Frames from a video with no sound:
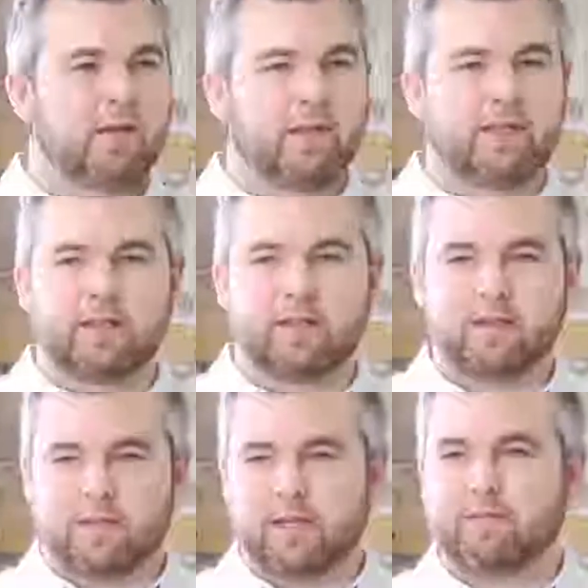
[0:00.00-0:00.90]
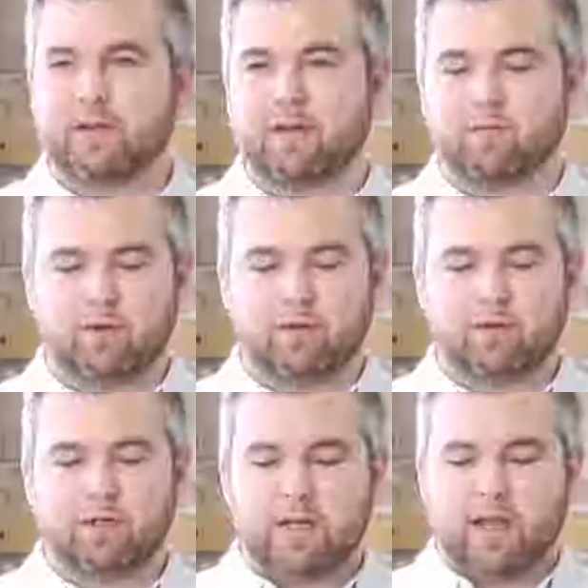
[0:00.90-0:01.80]
plays a significant
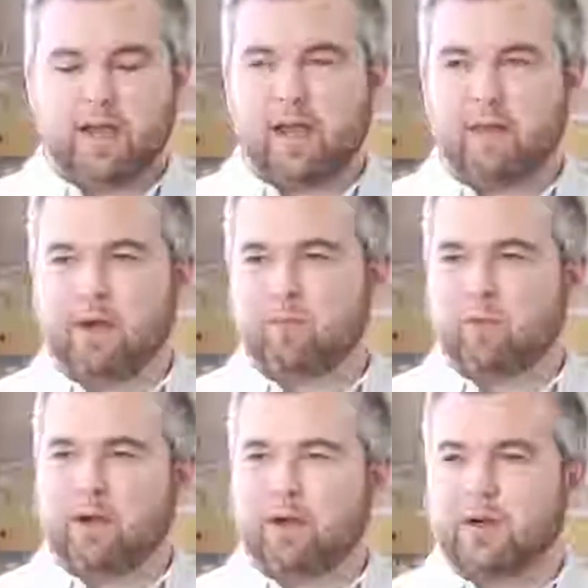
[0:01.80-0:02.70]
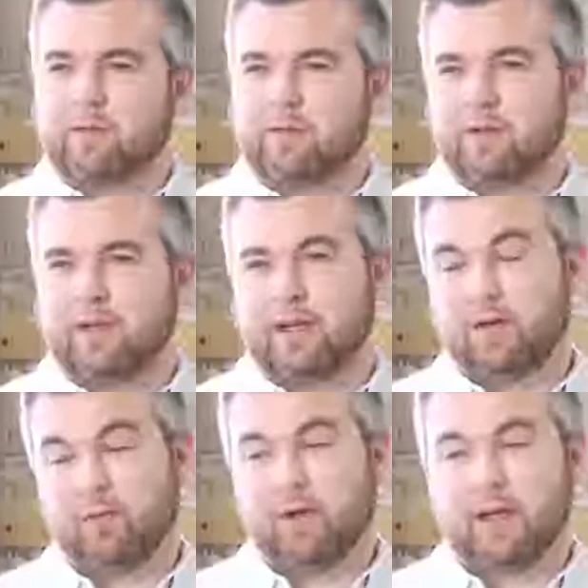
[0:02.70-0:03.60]
role, and where, in
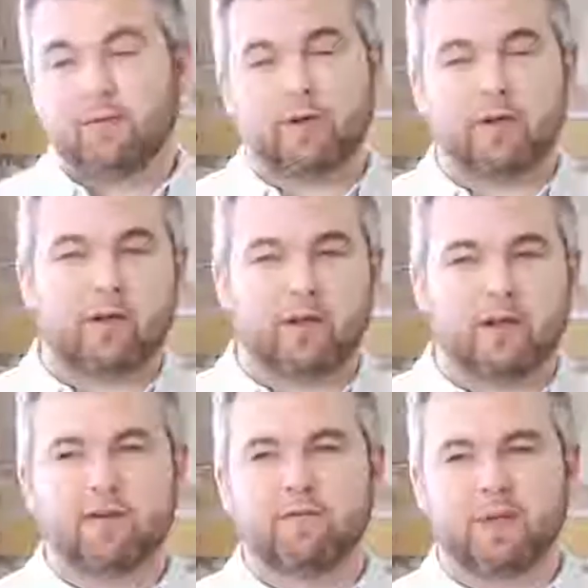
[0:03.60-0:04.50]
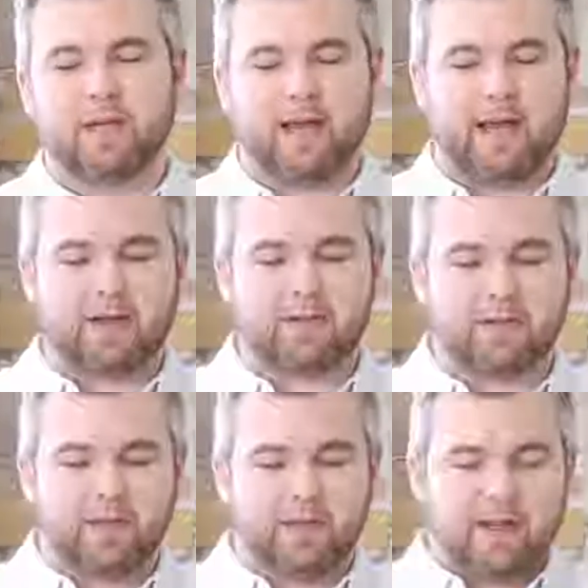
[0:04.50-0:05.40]
a way, we are all kind of being hacked.
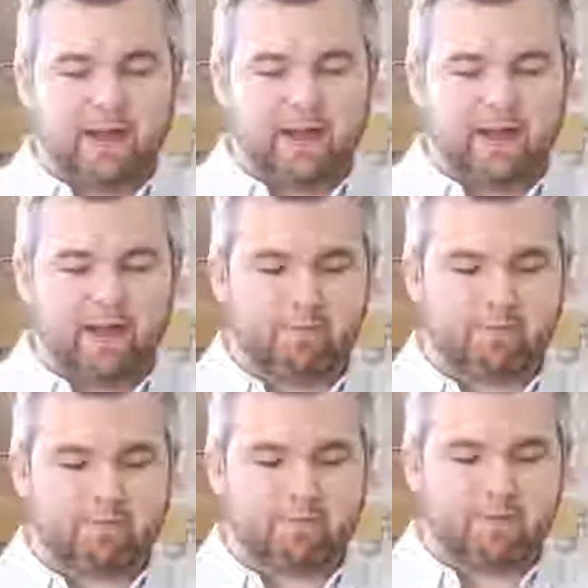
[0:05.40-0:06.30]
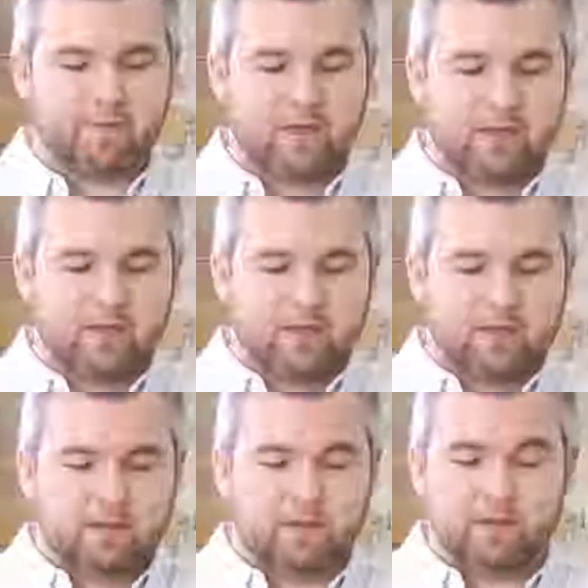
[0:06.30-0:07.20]

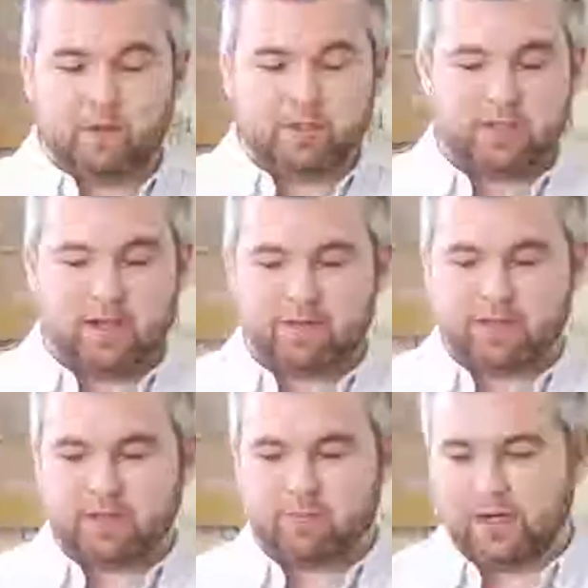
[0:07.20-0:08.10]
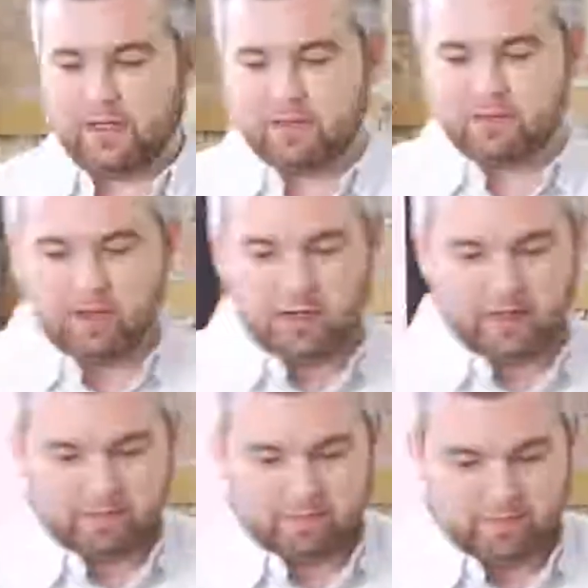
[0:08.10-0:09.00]
So first off is our brains
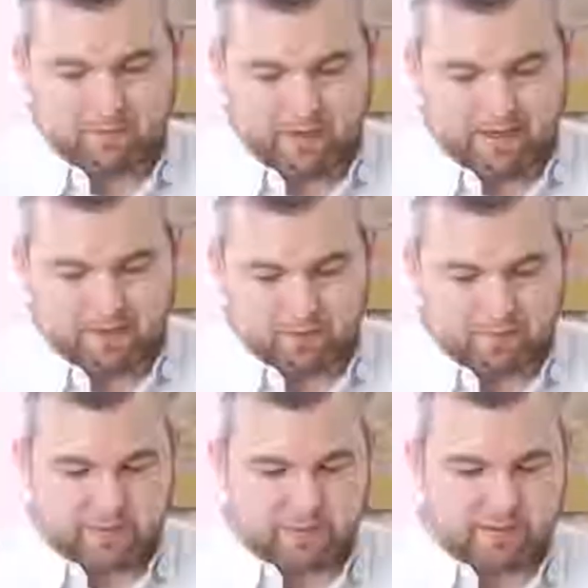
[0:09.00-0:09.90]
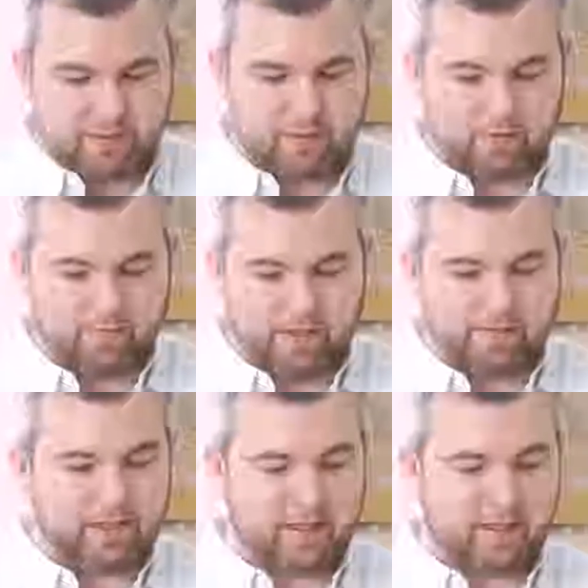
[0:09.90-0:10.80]
rely on feedback loops. So
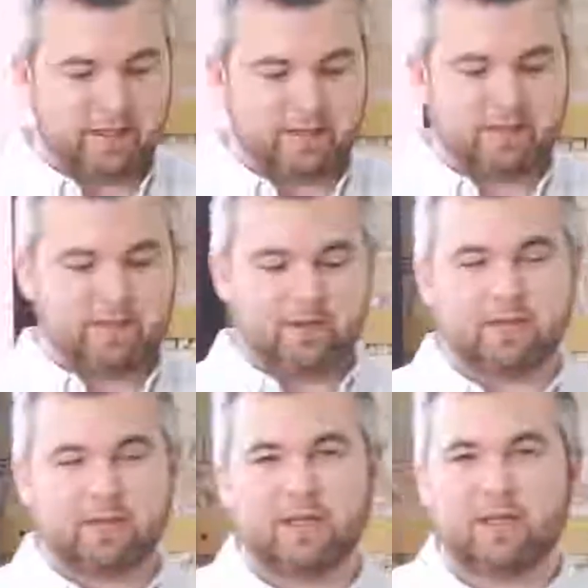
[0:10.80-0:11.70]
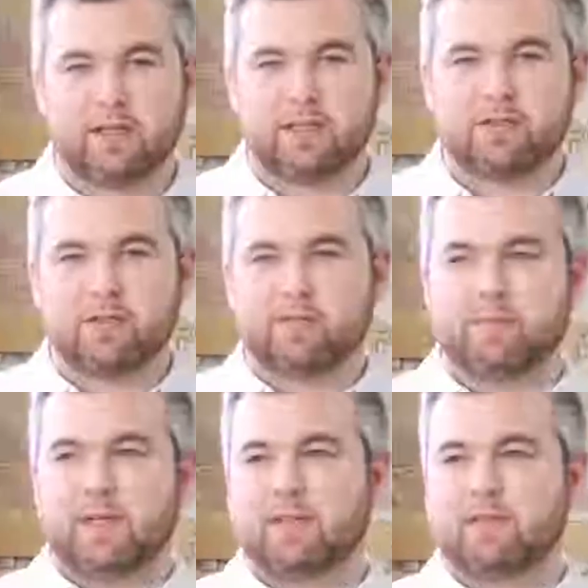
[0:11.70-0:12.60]
if you think about this even outside of the digital
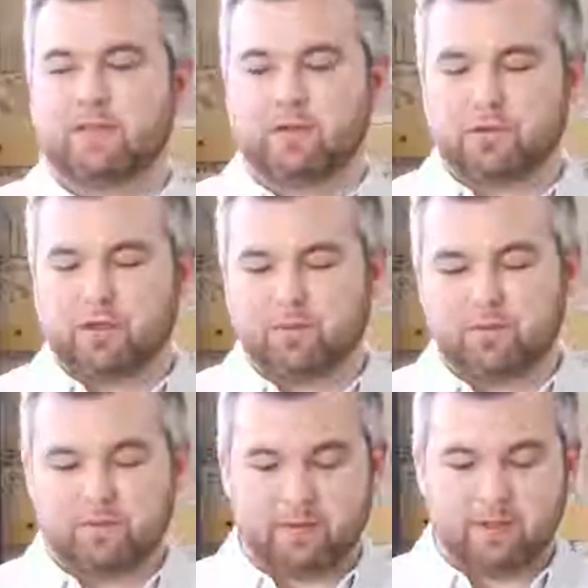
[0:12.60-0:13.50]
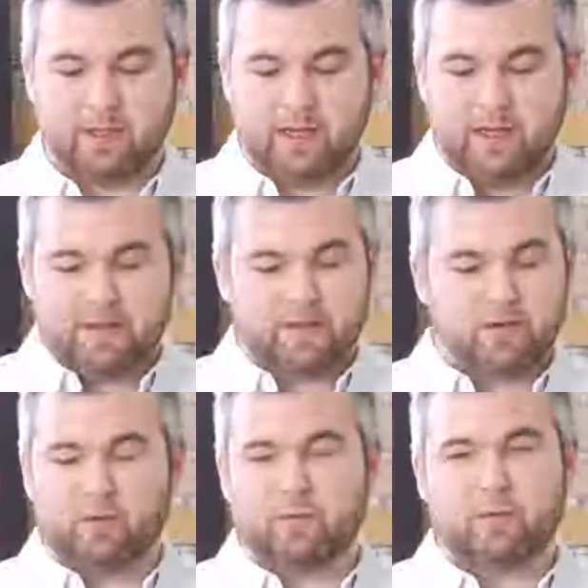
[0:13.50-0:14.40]
space and social approval, the
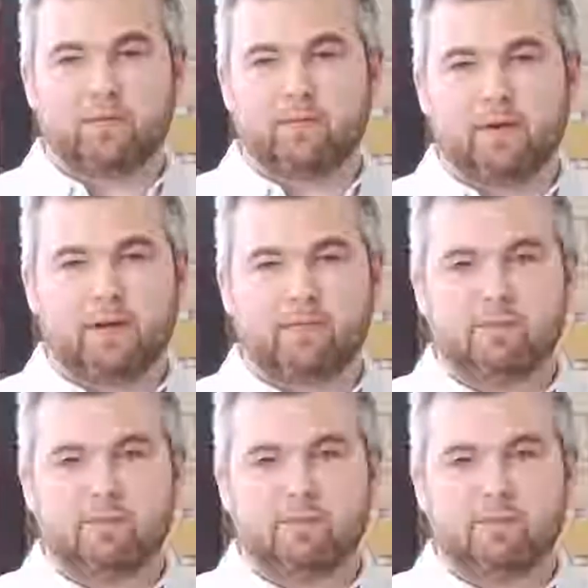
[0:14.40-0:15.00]
number one